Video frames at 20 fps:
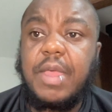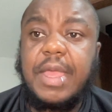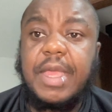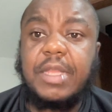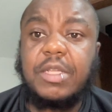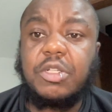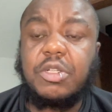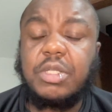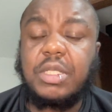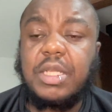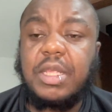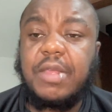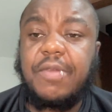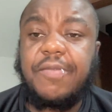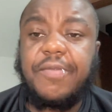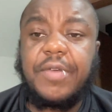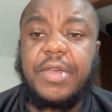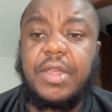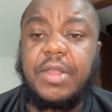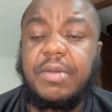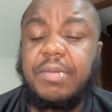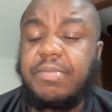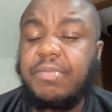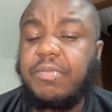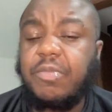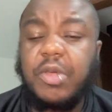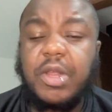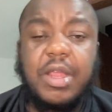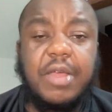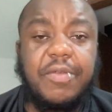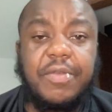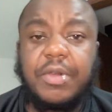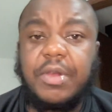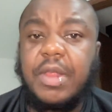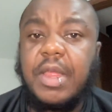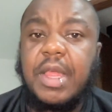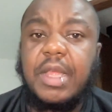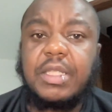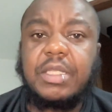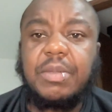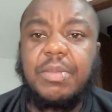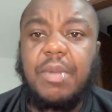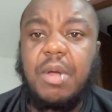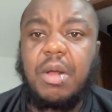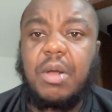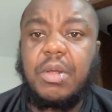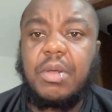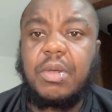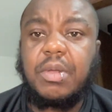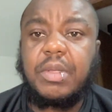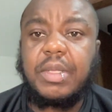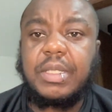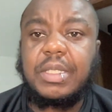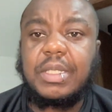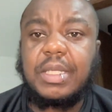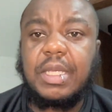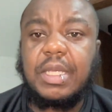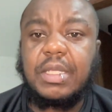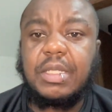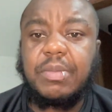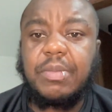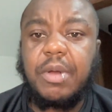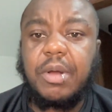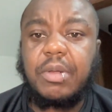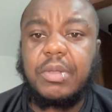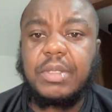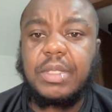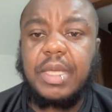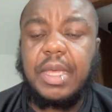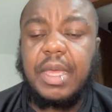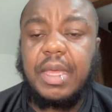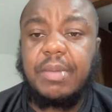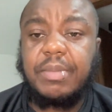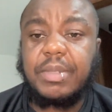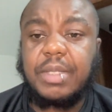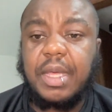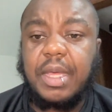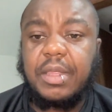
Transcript: interesting, fun, whatever. Tomorrow, let's see tomorrow's games.